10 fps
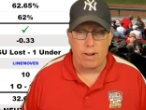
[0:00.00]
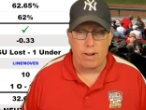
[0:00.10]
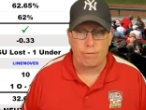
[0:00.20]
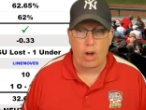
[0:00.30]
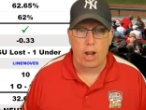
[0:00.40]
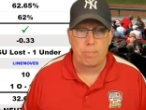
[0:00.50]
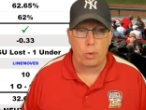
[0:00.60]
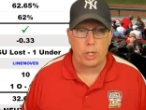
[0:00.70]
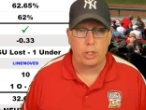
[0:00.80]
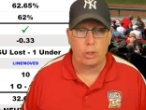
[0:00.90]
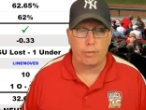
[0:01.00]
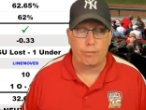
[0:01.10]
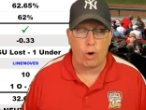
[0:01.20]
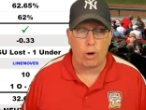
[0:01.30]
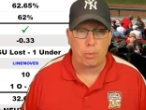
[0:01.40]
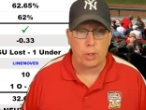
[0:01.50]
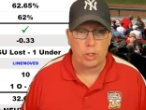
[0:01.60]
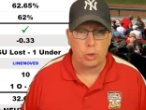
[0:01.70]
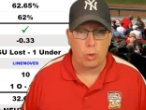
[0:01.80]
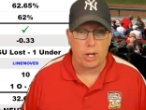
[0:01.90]
5.2 to
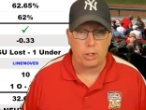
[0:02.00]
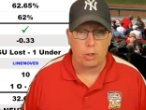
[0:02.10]
4.21.